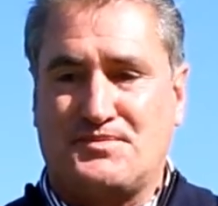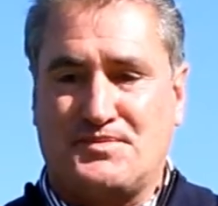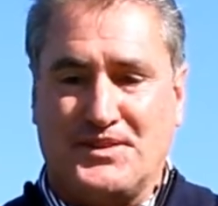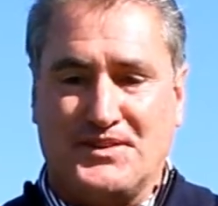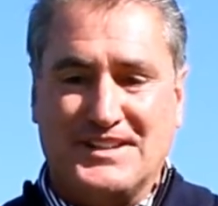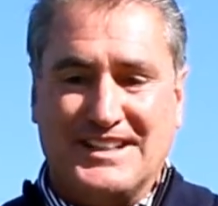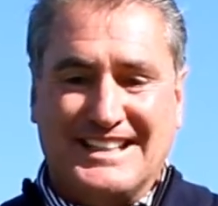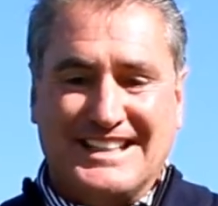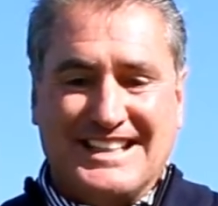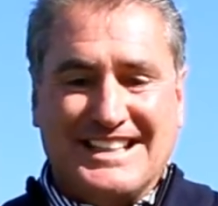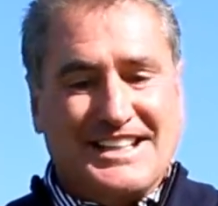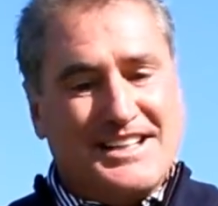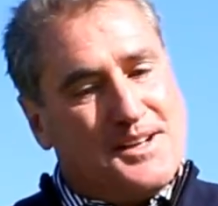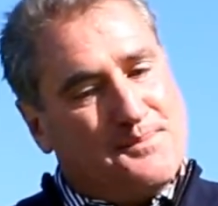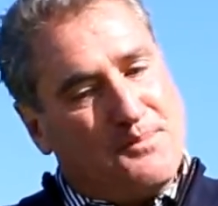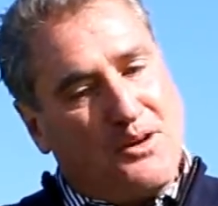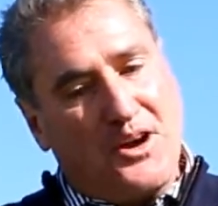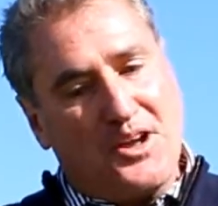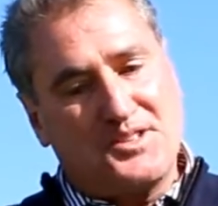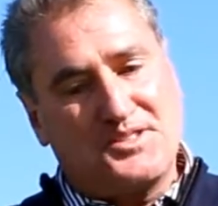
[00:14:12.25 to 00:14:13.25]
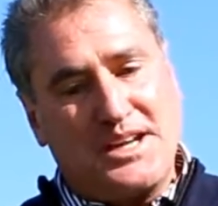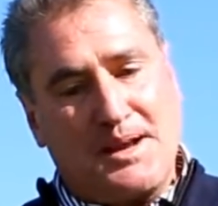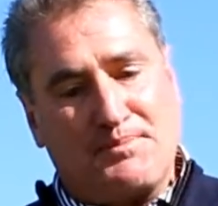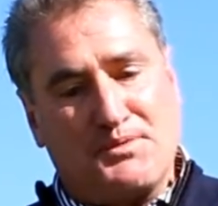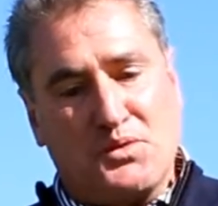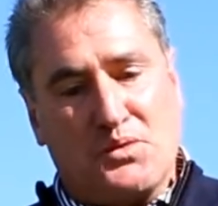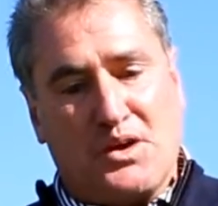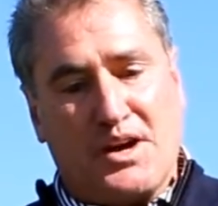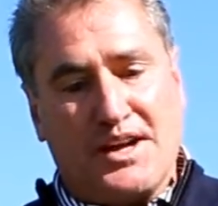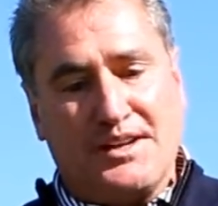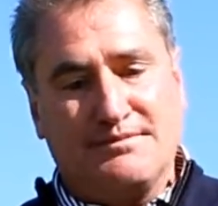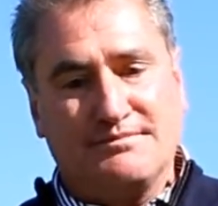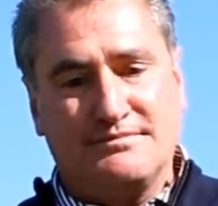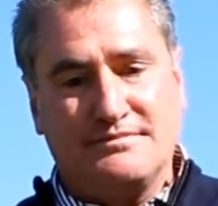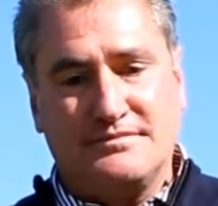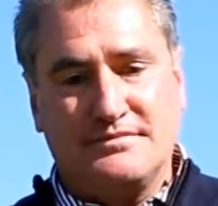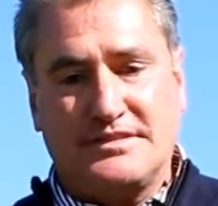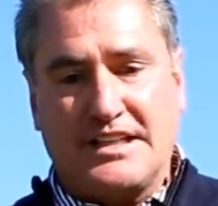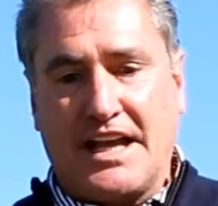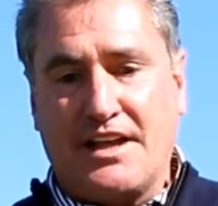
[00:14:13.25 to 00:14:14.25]
So boss stepped away,
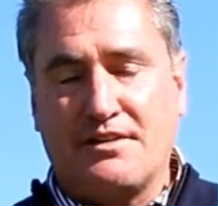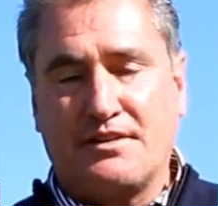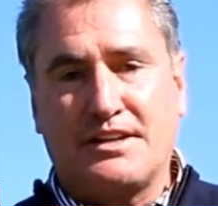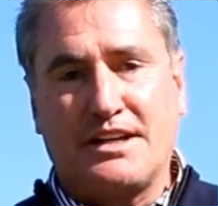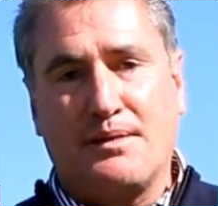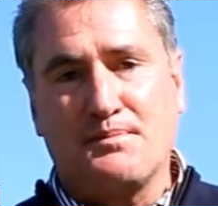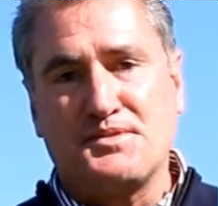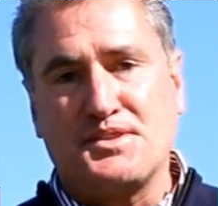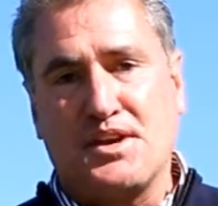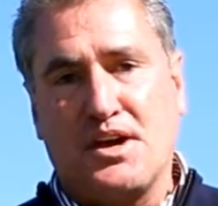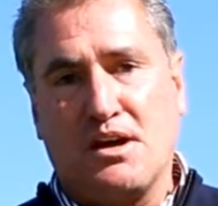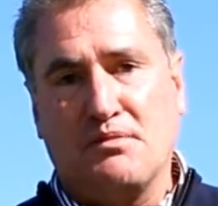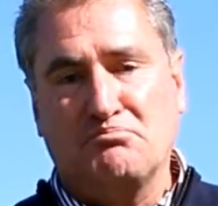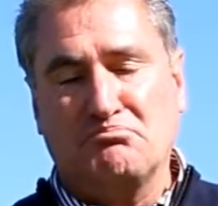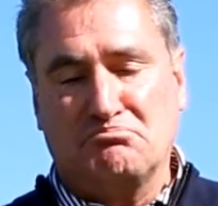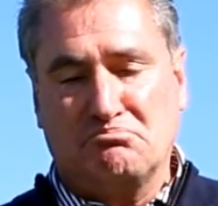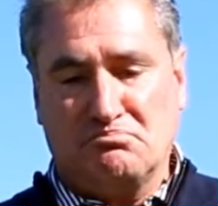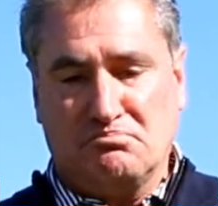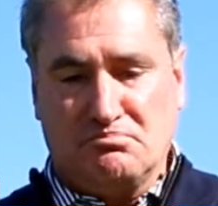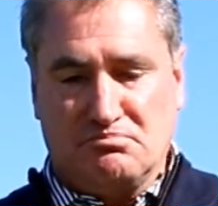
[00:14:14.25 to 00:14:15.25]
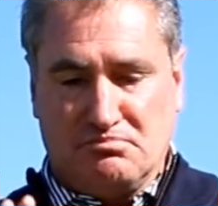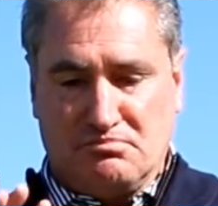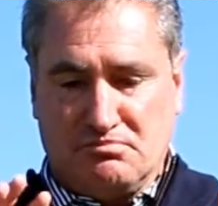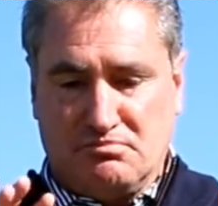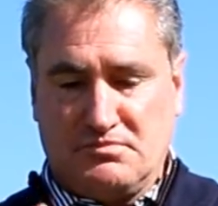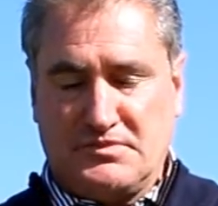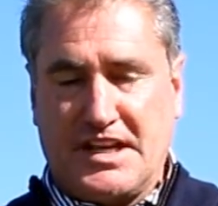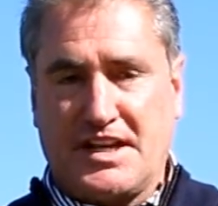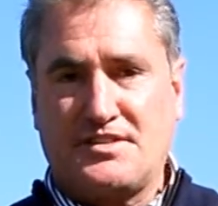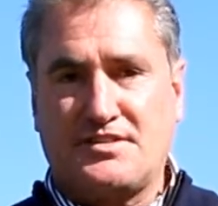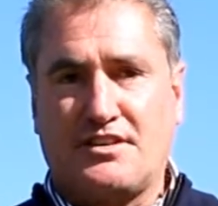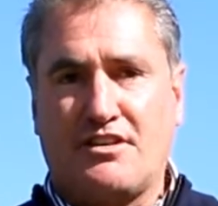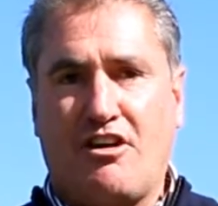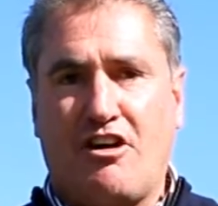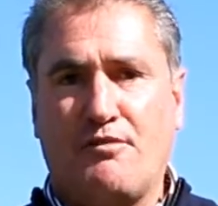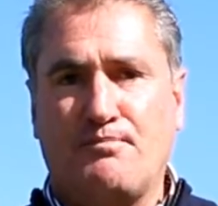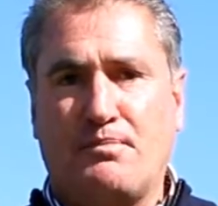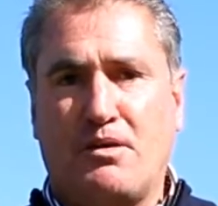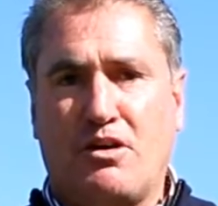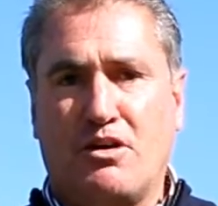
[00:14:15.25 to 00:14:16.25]
gator comes up, takes a
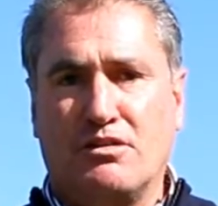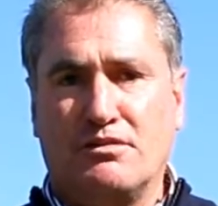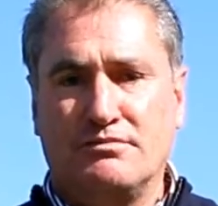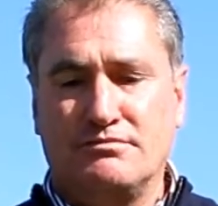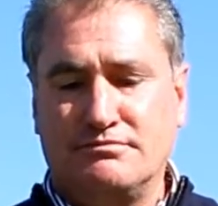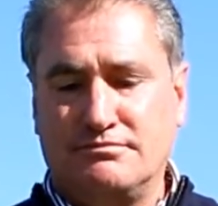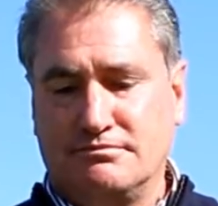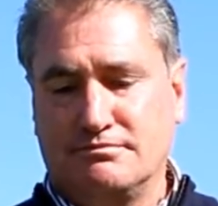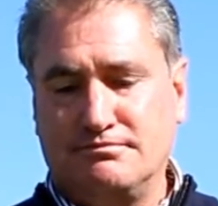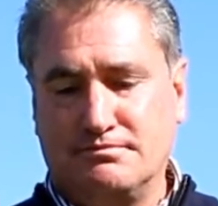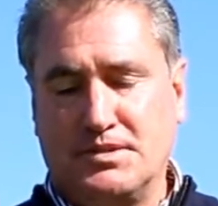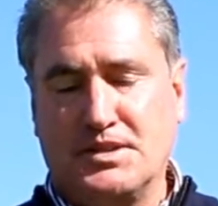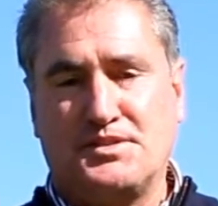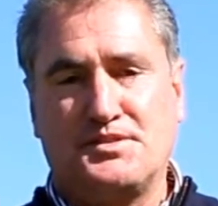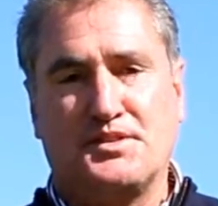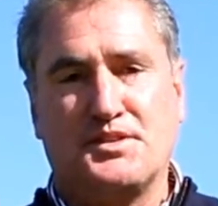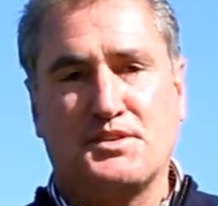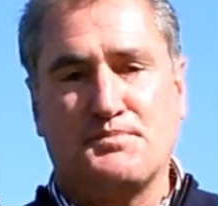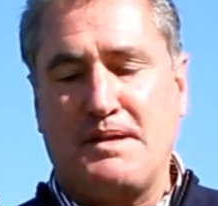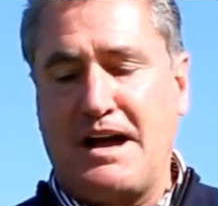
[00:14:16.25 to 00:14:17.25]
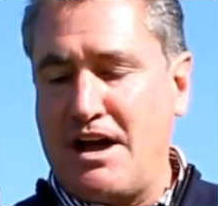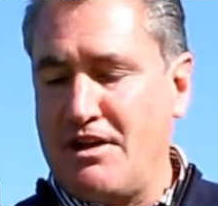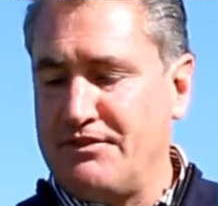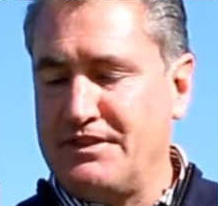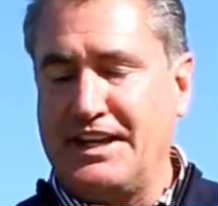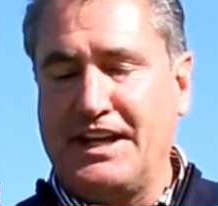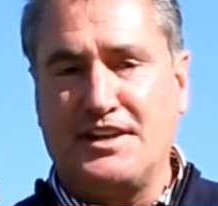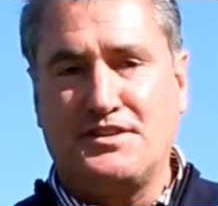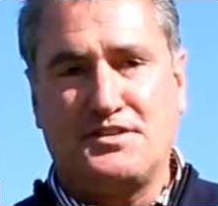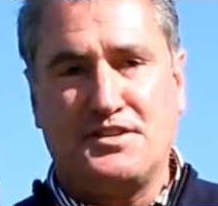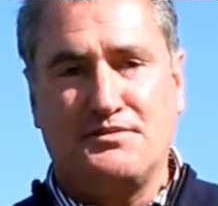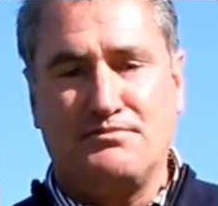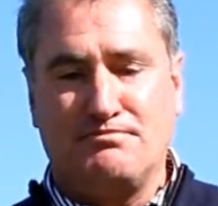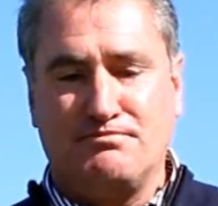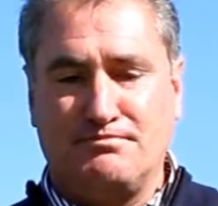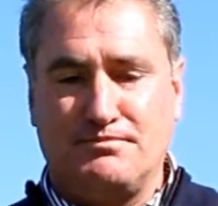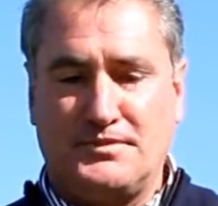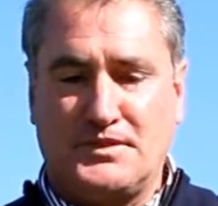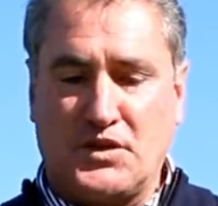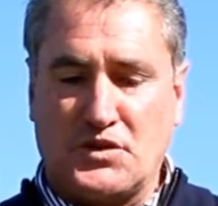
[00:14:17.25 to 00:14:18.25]
golf ball, puts it in his mouth, eats it,
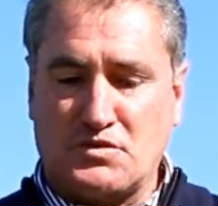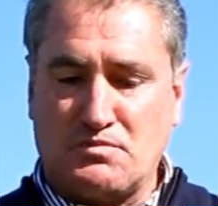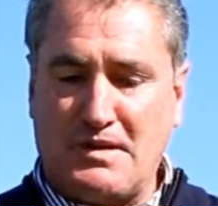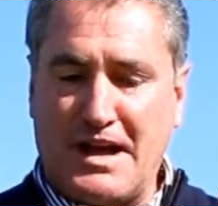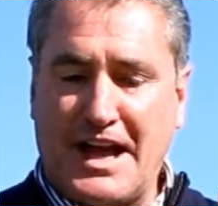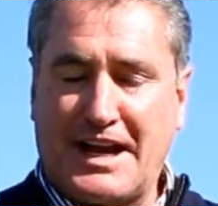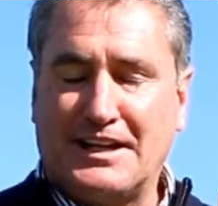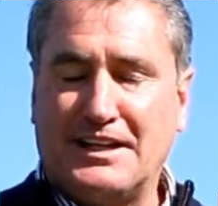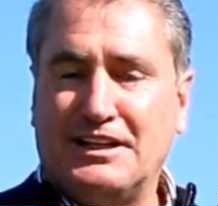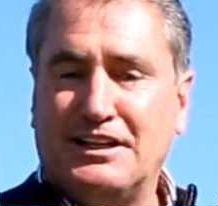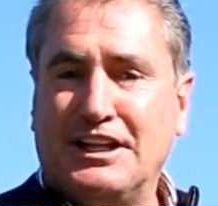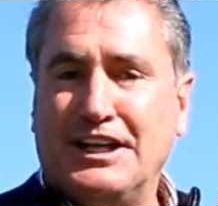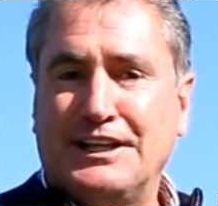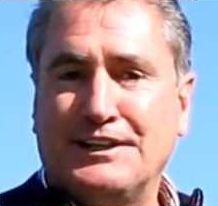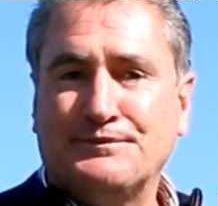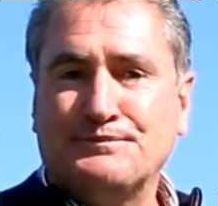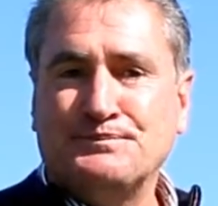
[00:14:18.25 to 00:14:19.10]
goes back in the lake.